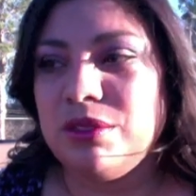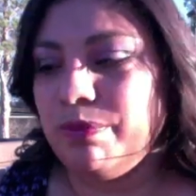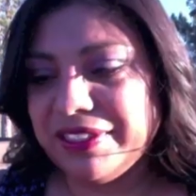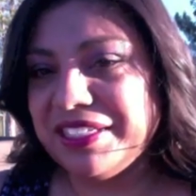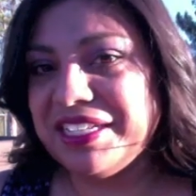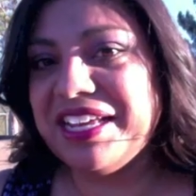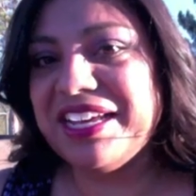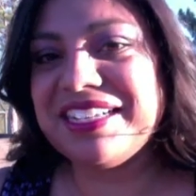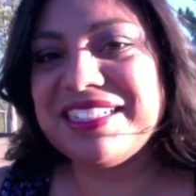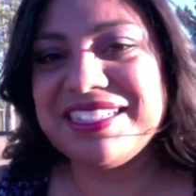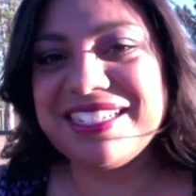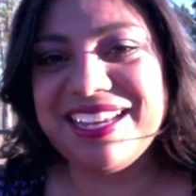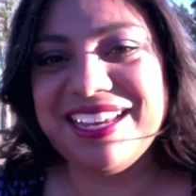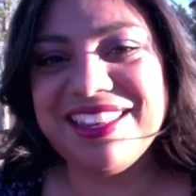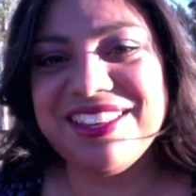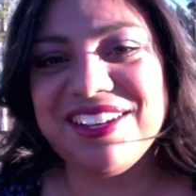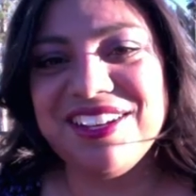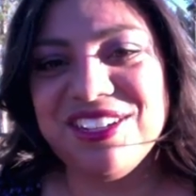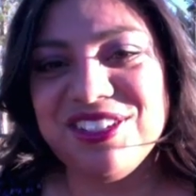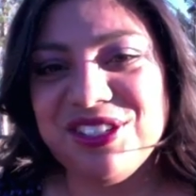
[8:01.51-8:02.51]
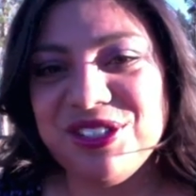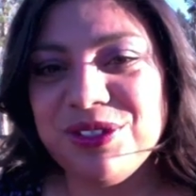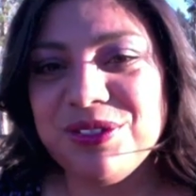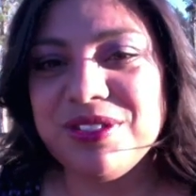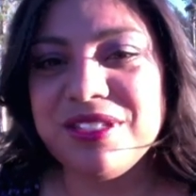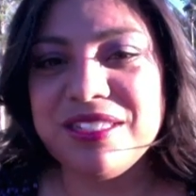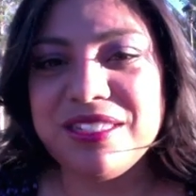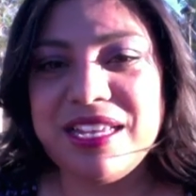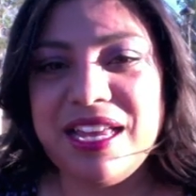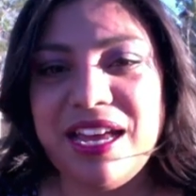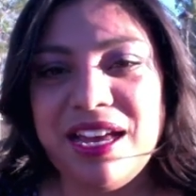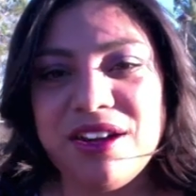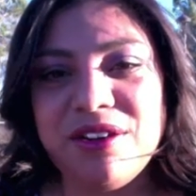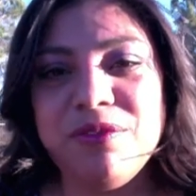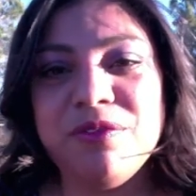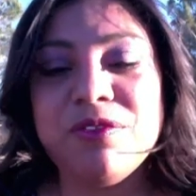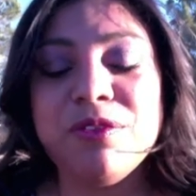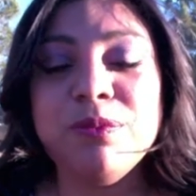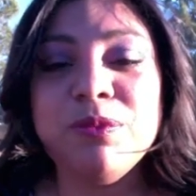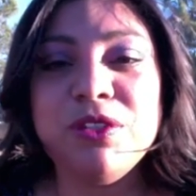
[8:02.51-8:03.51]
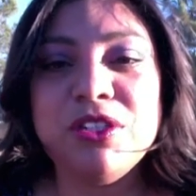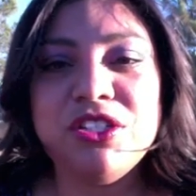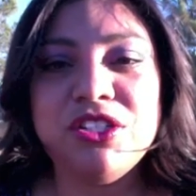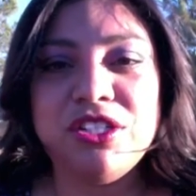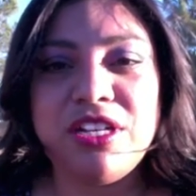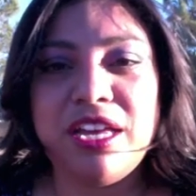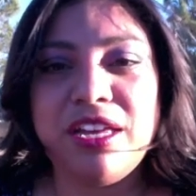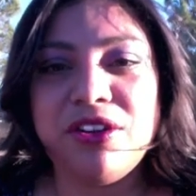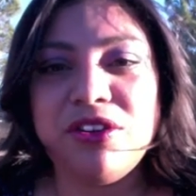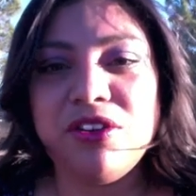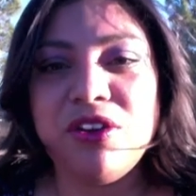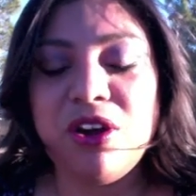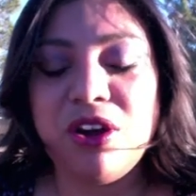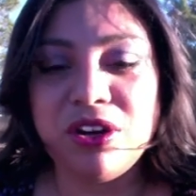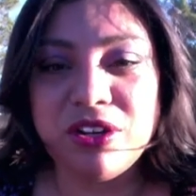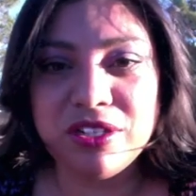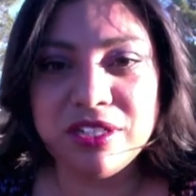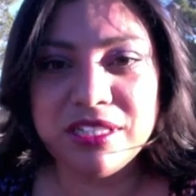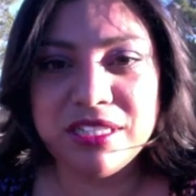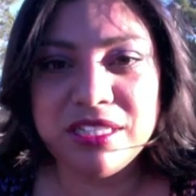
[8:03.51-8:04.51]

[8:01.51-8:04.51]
The next guy that I chose is Adam from the Shattered Heart